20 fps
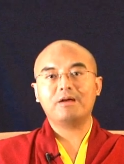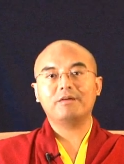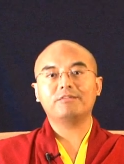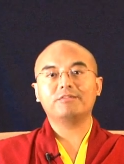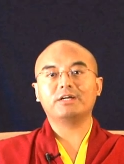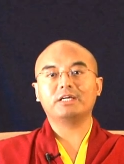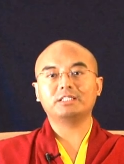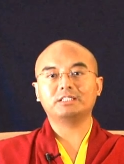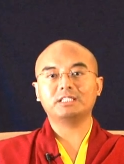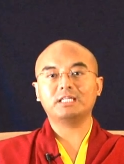For
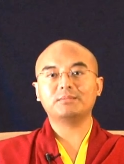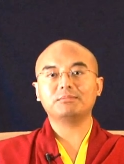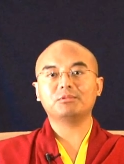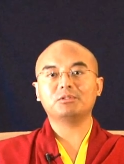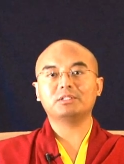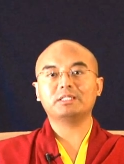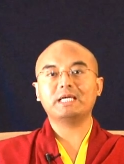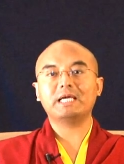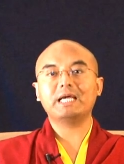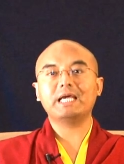example,
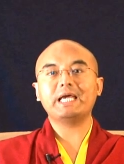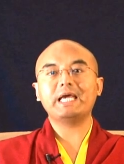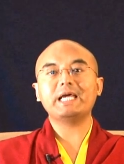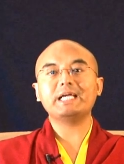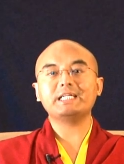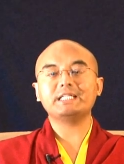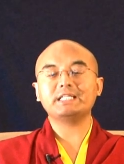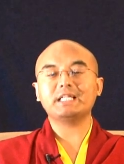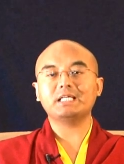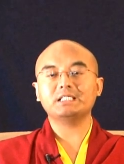the
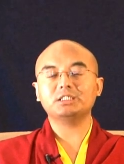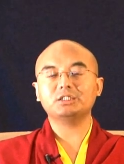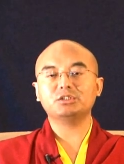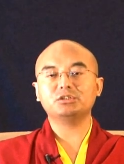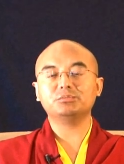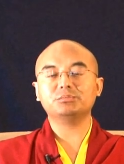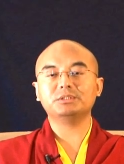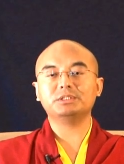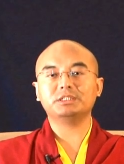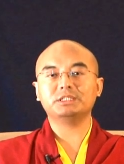8th Tai Situ
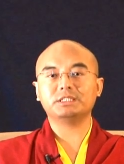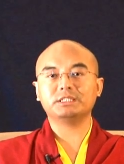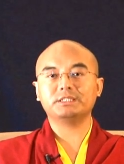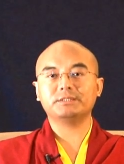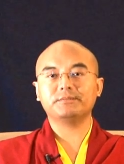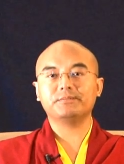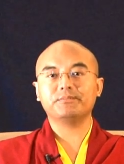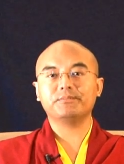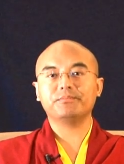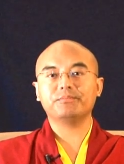Rinpoche
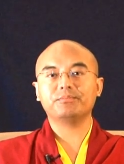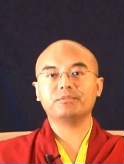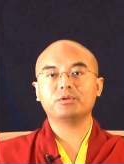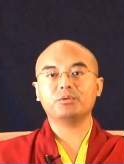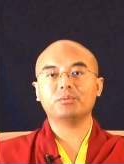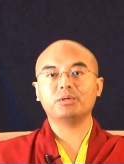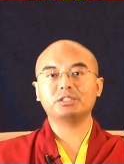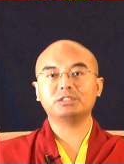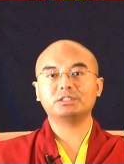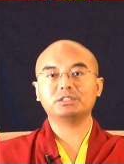
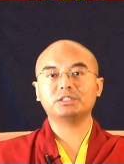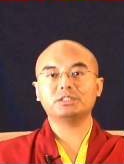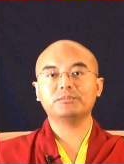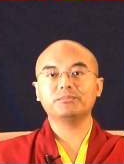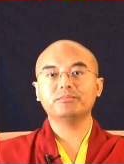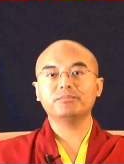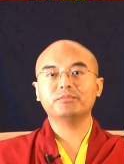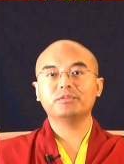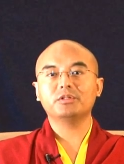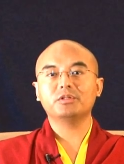was
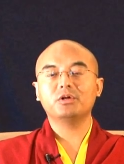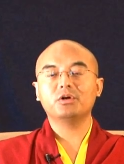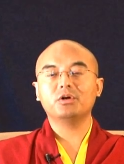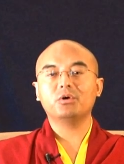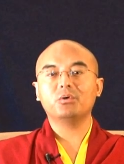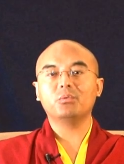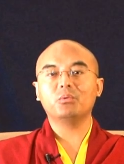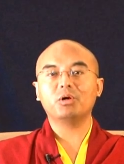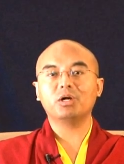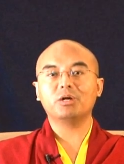
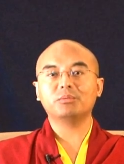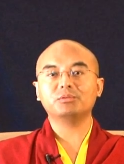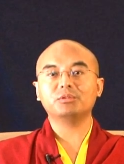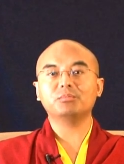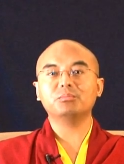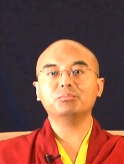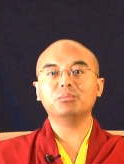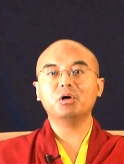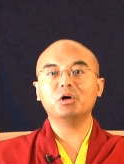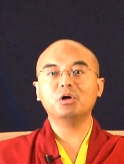one of the
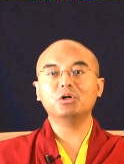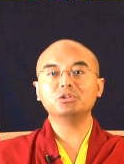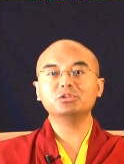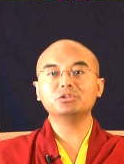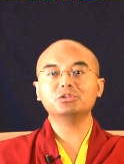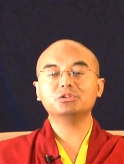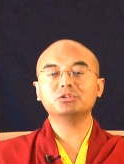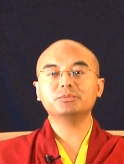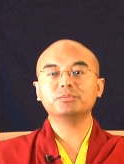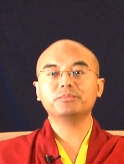
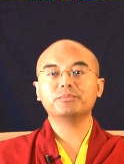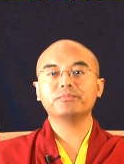most